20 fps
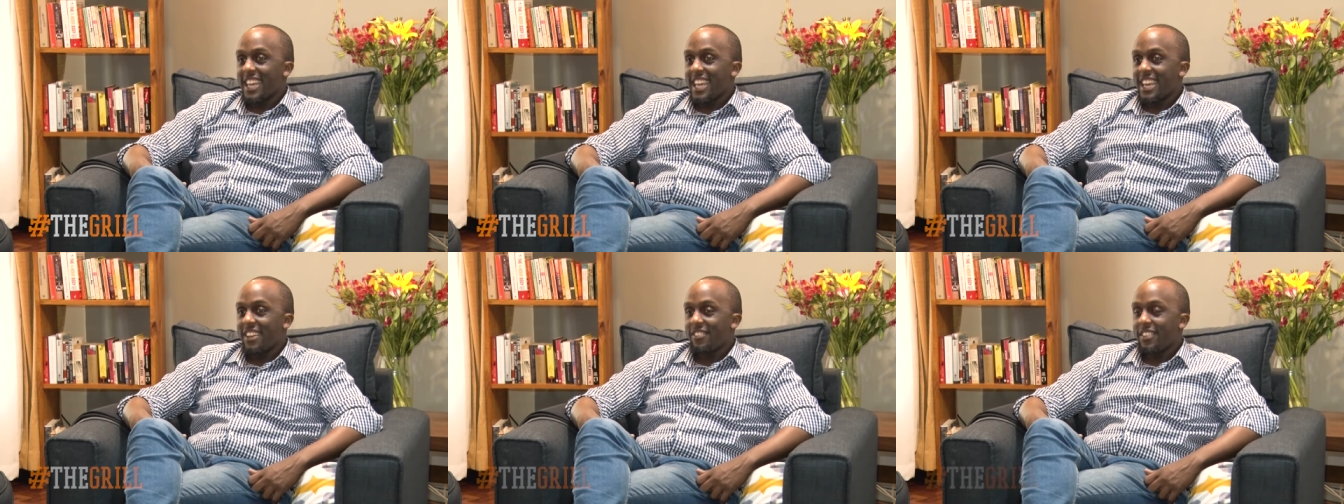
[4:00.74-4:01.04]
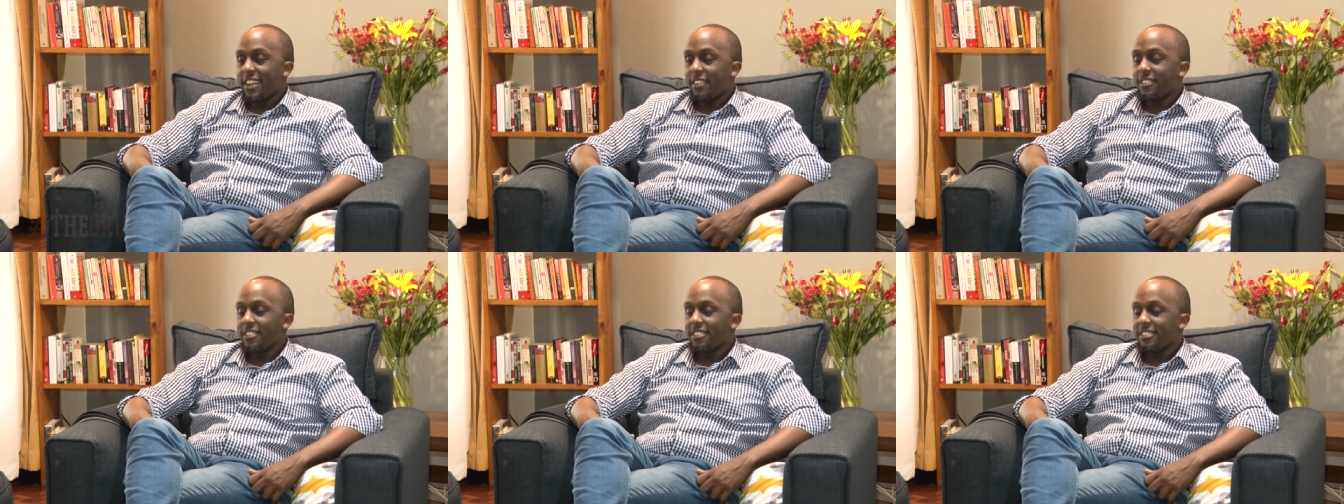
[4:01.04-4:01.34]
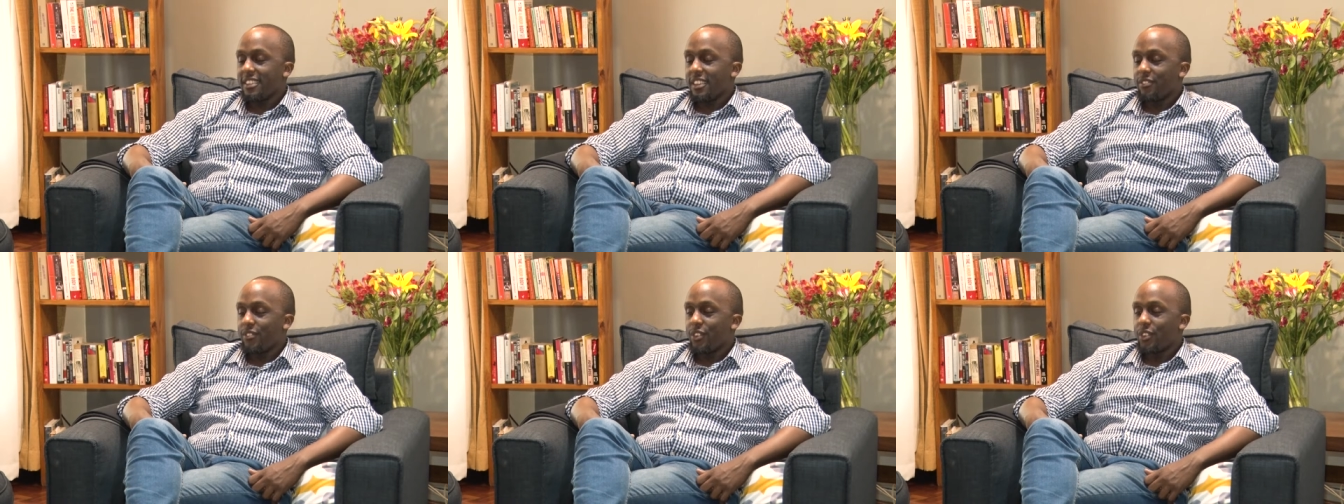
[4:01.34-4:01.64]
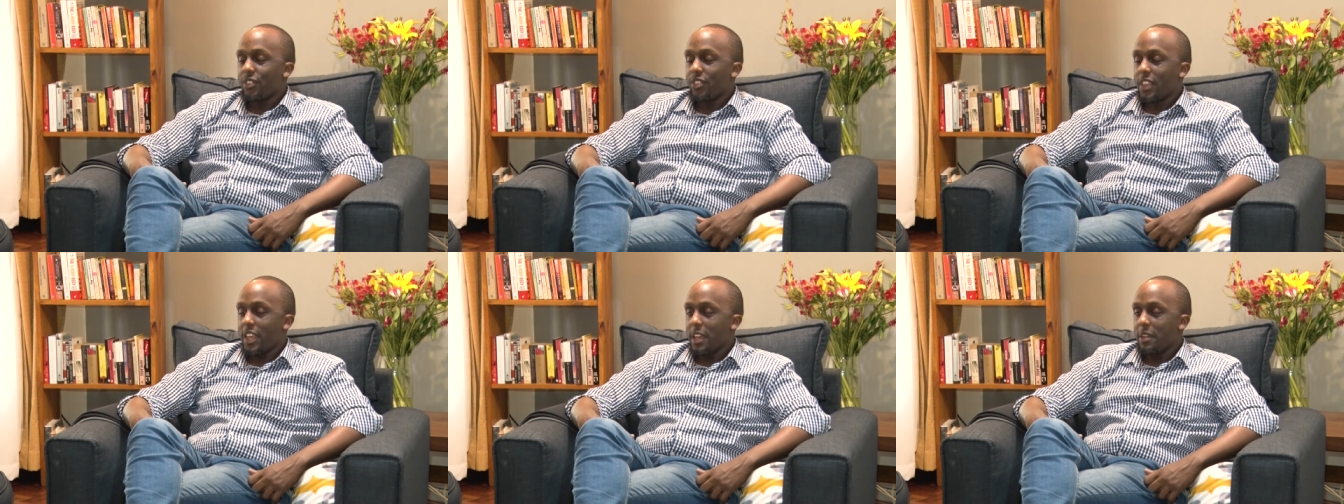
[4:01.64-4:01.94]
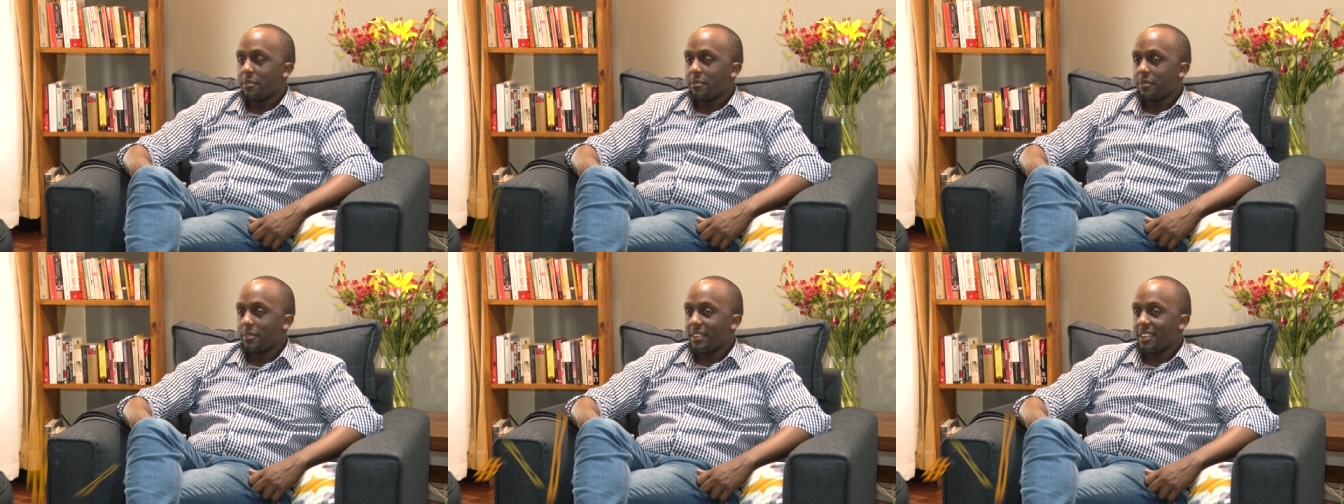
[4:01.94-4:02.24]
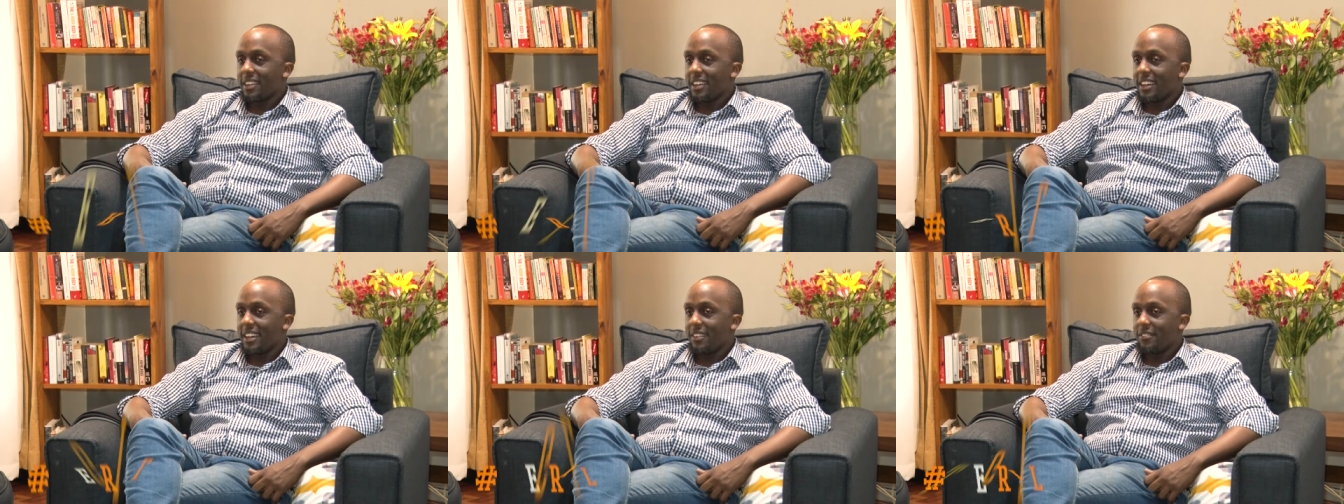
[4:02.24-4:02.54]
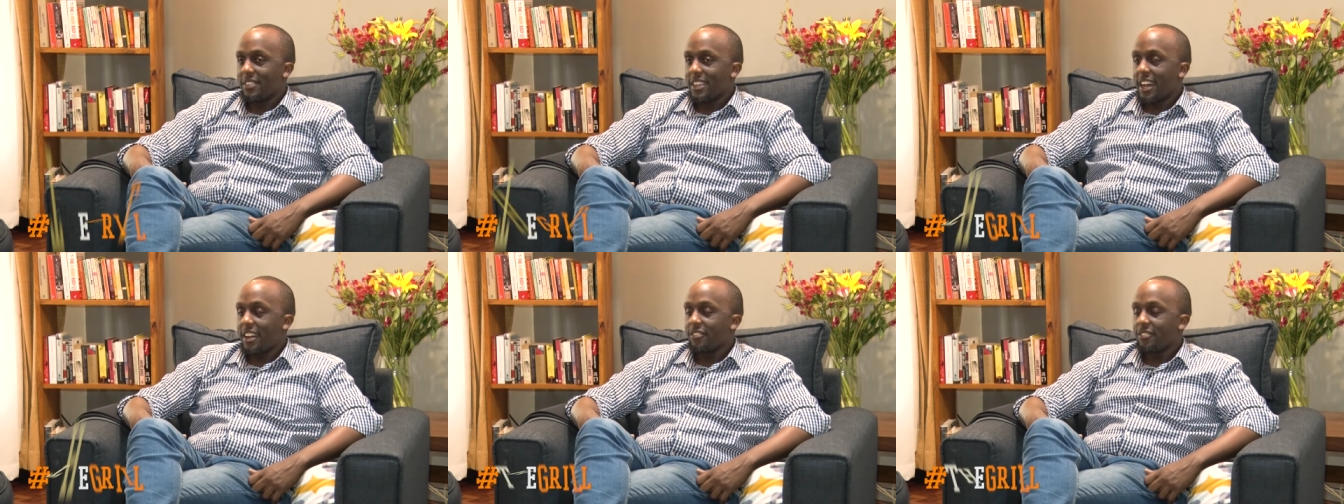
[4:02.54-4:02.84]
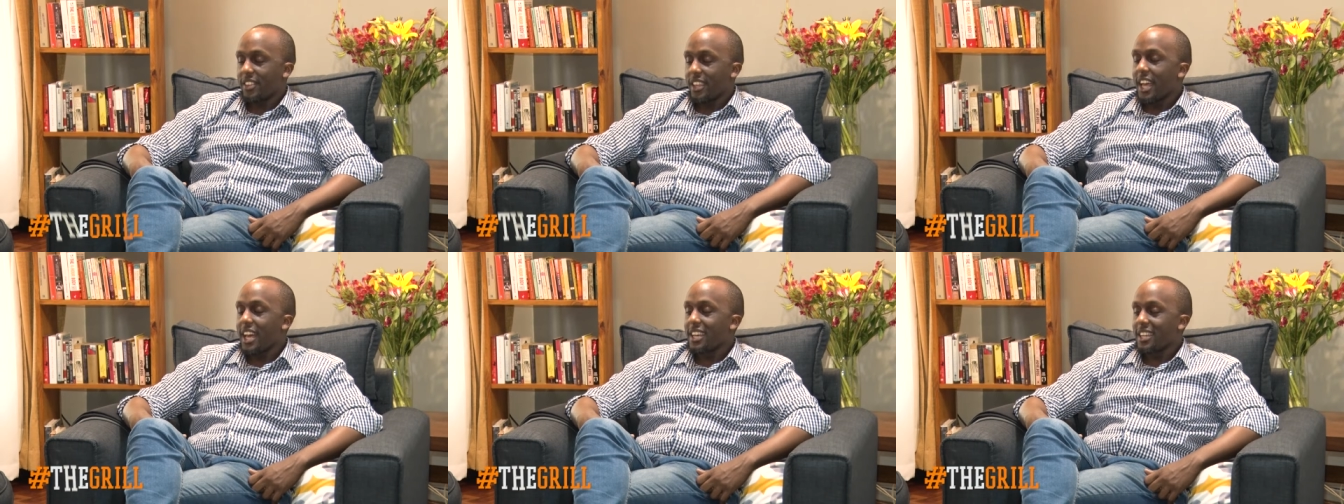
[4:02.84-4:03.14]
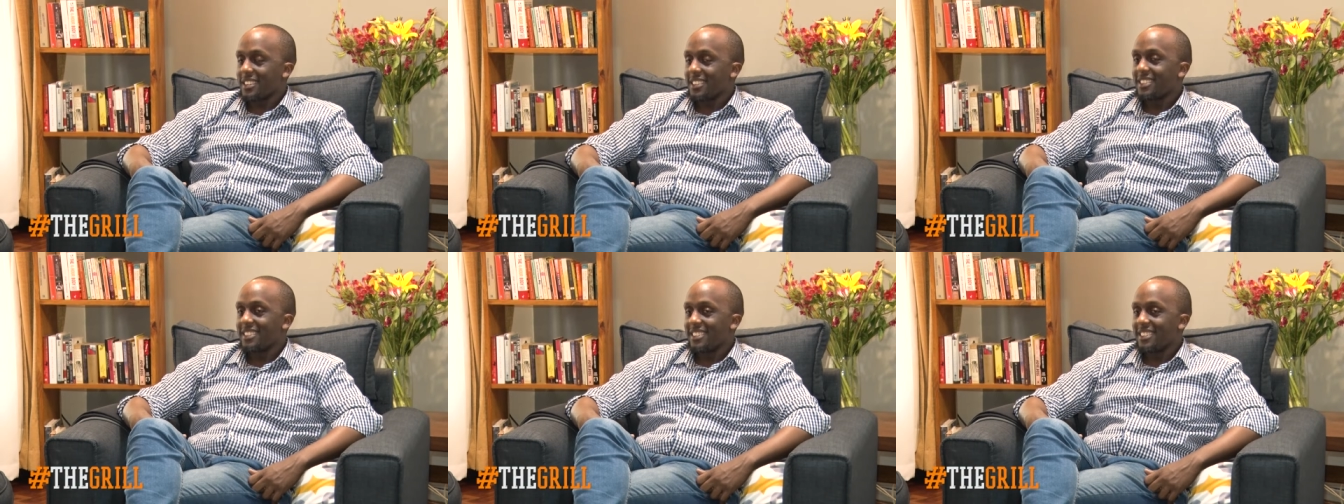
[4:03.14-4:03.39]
if you have a seafood theme, I'm down for that.